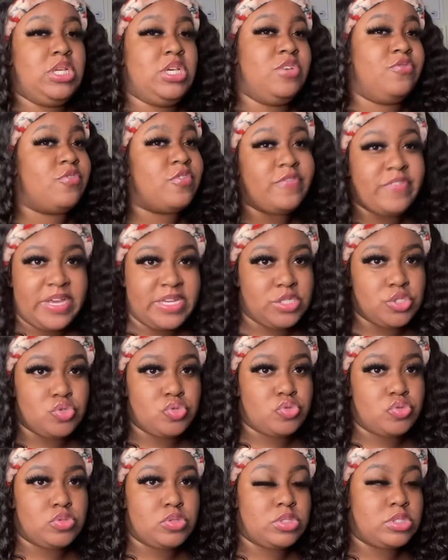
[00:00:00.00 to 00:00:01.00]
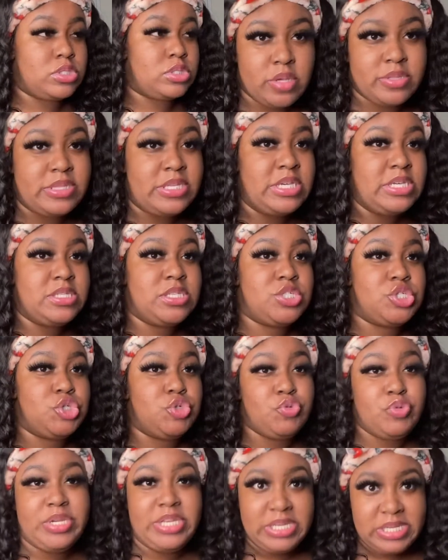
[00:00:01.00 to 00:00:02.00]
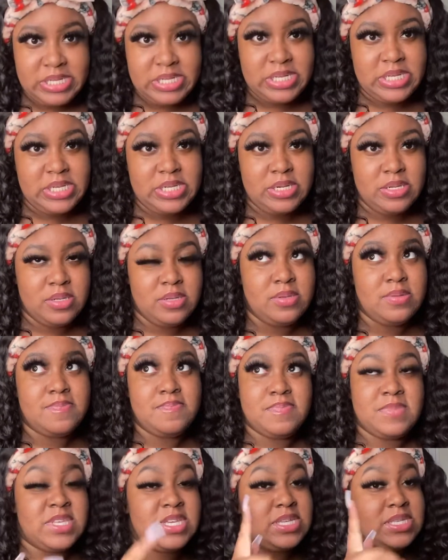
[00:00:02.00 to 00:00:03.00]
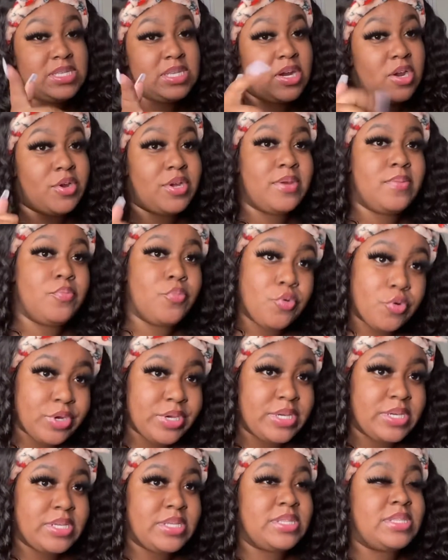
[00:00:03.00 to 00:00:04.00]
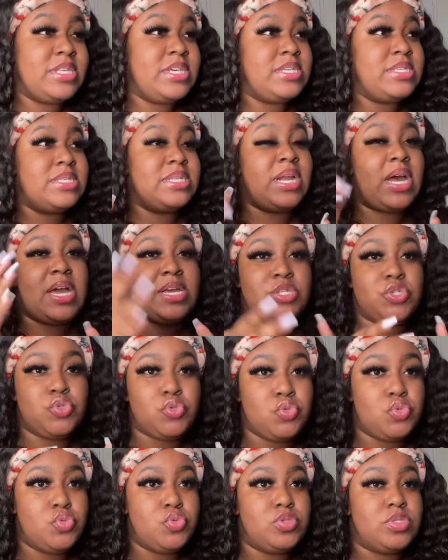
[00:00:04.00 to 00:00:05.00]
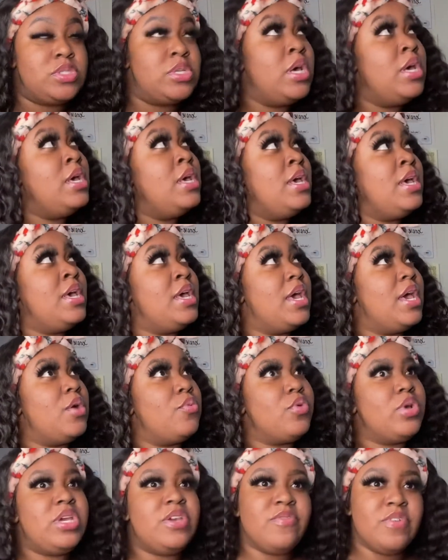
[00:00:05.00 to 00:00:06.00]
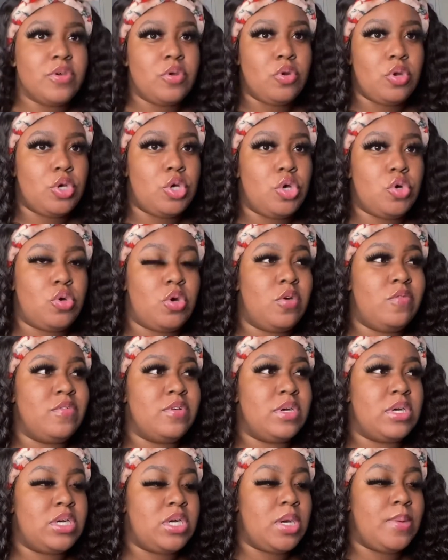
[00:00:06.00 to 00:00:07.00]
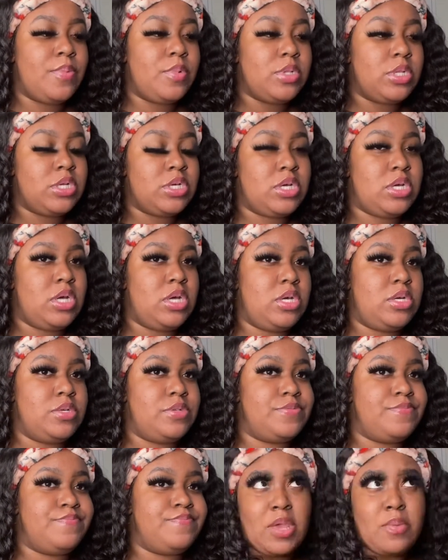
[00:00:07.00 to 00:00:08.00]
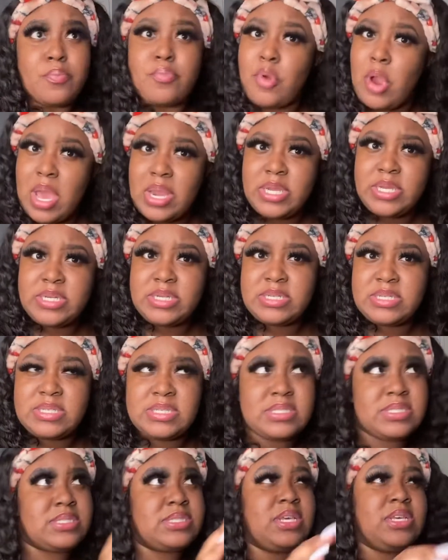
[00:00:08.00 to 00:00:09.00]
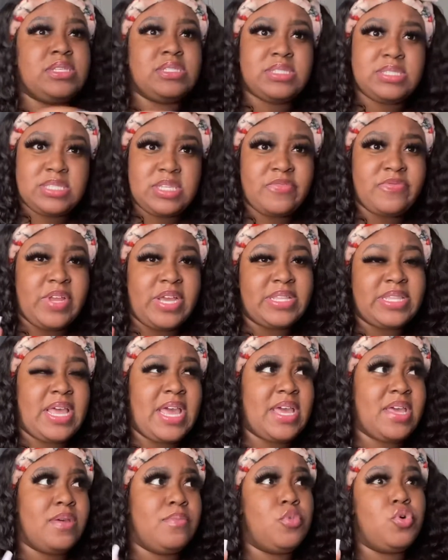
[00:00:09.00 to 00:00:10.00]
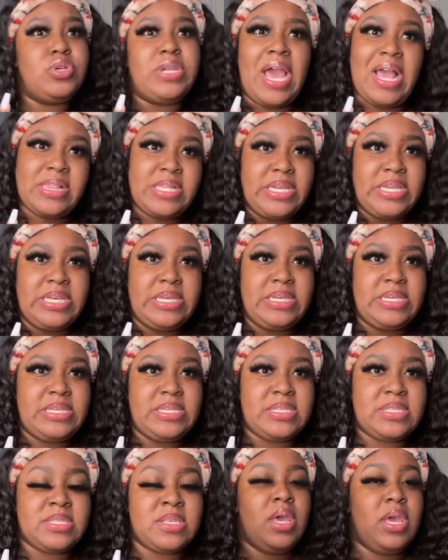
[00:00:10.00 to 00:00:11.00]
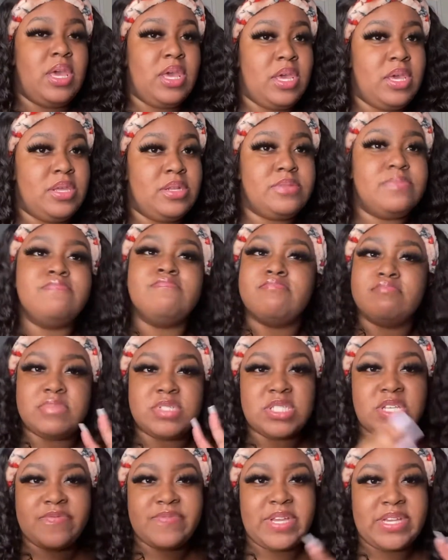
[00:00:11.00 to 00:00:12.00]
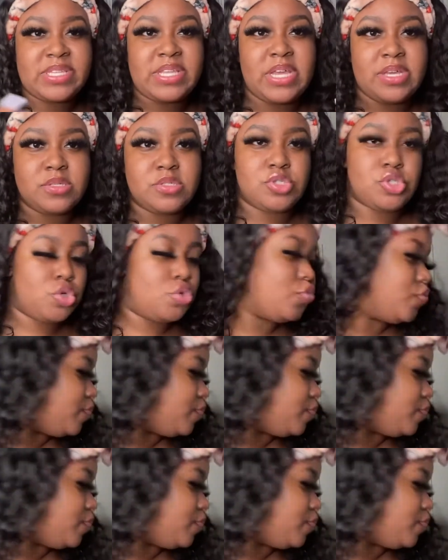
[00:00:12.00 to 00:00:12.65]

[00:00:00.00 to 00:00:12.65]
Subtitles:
for facials, things that you need, things that are important, things that I use. And we're even going to go over a couple of products and stuff like that, and modalities and stuff like that. So